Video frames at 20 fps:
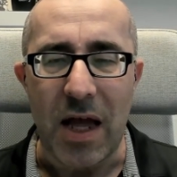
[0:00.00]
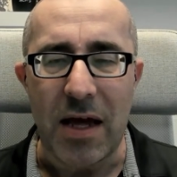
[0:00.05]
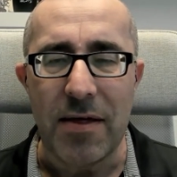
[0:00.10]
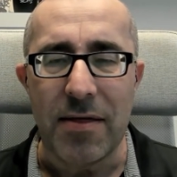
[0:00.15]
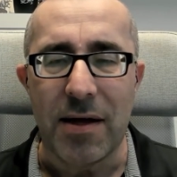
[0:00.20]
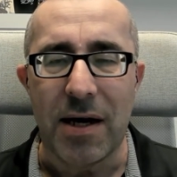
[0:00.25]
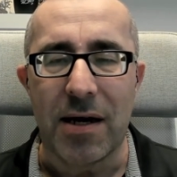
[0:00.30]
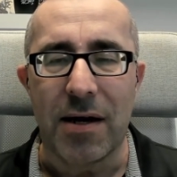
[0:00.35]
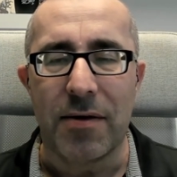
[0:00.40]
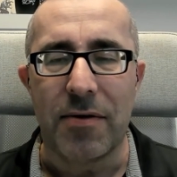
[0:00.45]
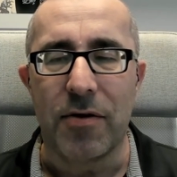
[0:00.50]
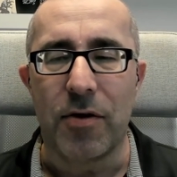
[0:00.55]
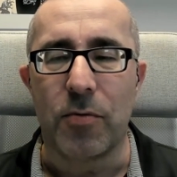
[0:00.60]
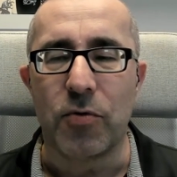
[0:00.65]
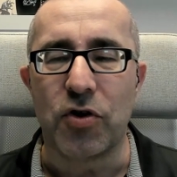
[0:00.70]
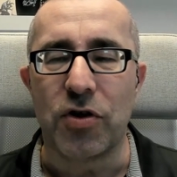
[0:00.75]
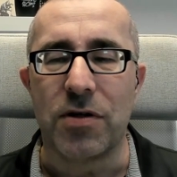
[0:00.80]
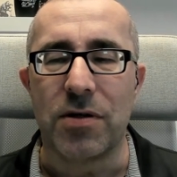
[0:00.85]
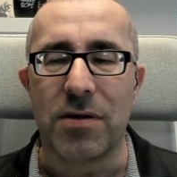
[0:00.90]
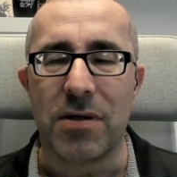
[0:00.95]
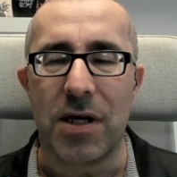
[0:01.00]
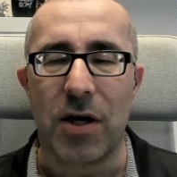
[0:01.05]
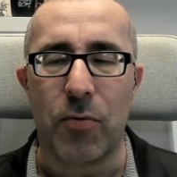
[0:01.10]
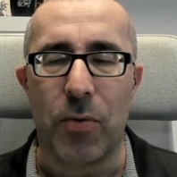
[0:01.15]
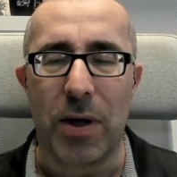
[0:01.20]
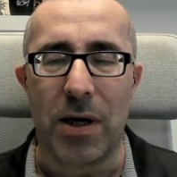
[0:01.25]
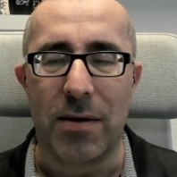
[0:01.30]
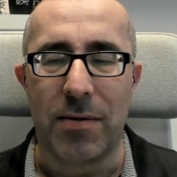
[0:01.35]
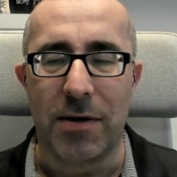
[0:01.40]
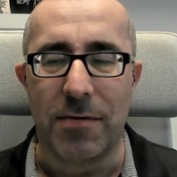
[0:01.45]
These are the options
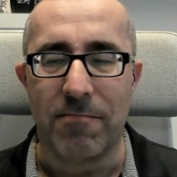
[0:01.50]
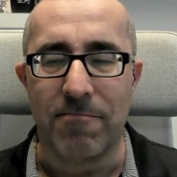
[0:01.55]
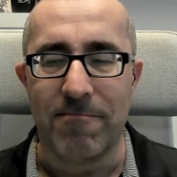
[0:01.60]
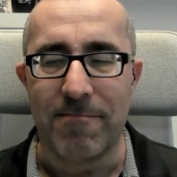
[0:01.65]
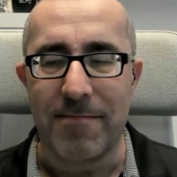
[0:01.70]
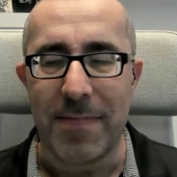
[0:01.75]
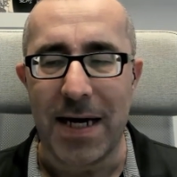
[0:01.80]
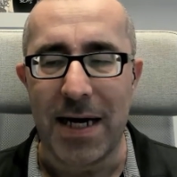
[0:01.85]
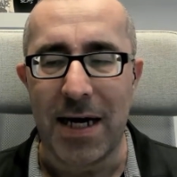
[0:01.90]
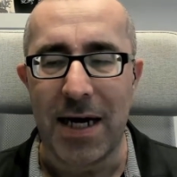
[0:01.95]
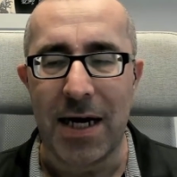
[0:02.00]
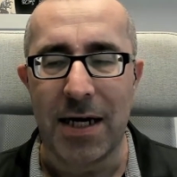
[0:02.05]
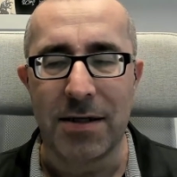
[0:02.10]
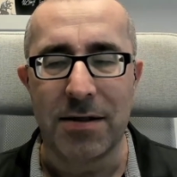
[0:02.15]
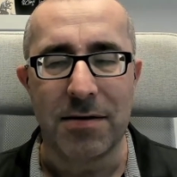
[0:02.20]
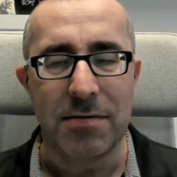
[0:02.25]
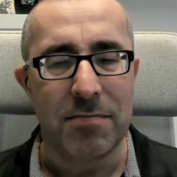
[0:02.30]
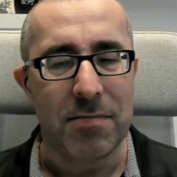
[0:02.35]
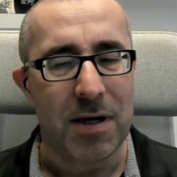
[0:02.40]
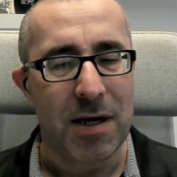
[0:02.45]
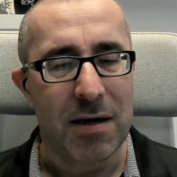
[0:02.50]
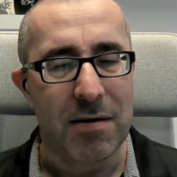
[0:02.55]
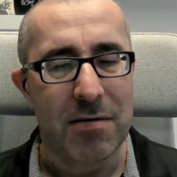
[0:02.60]
available. And